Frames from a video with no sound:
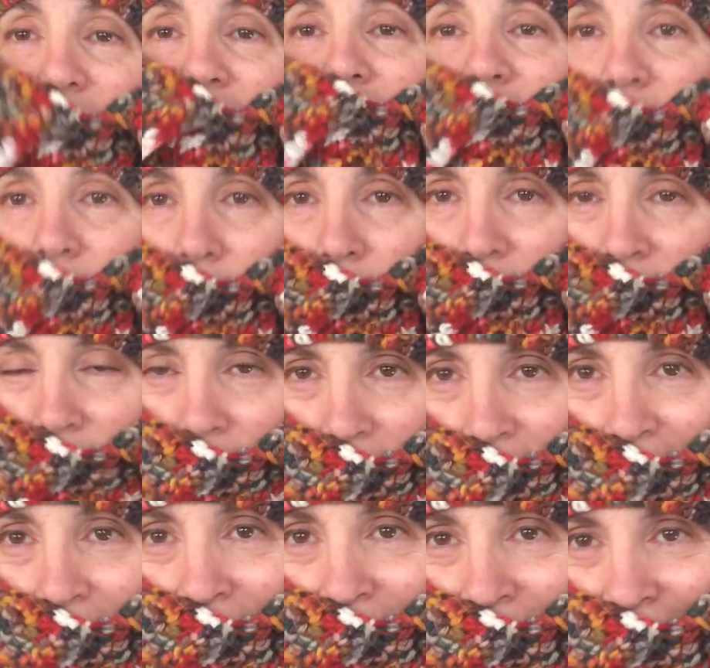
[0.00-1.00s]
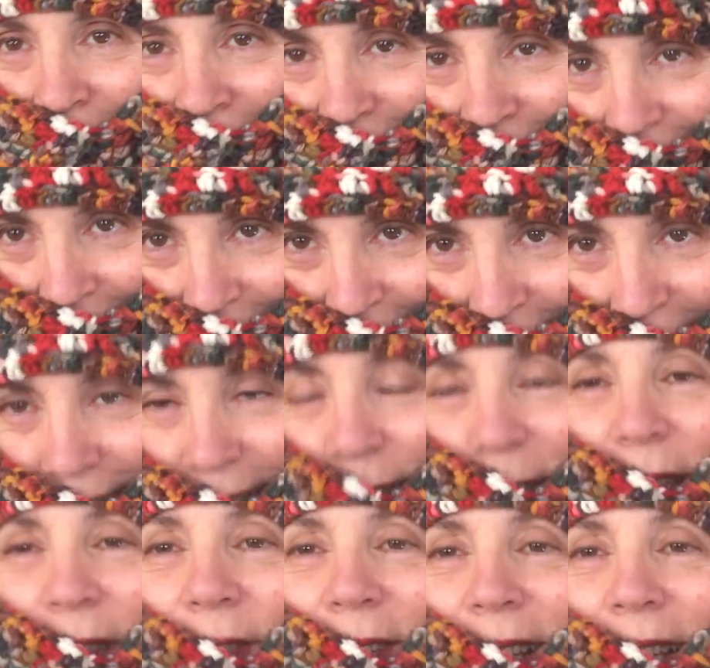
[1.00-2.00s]
So what you
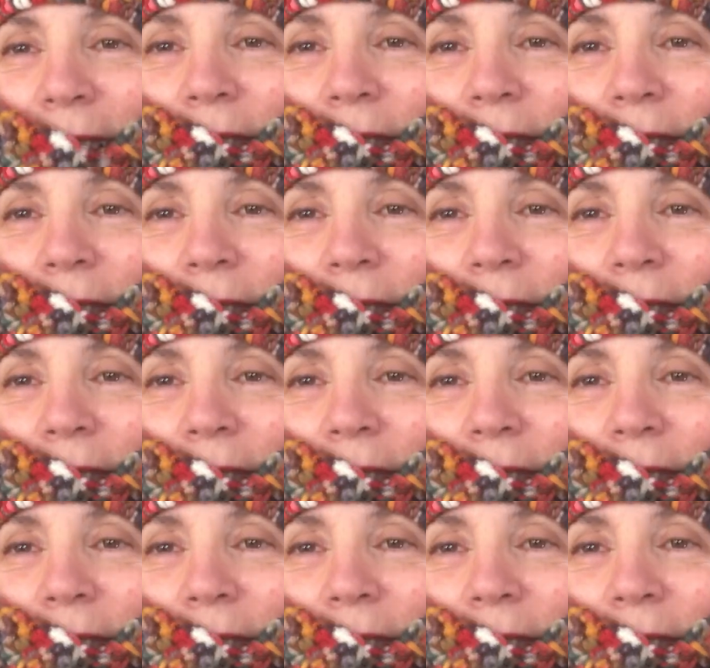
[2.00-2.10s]
have to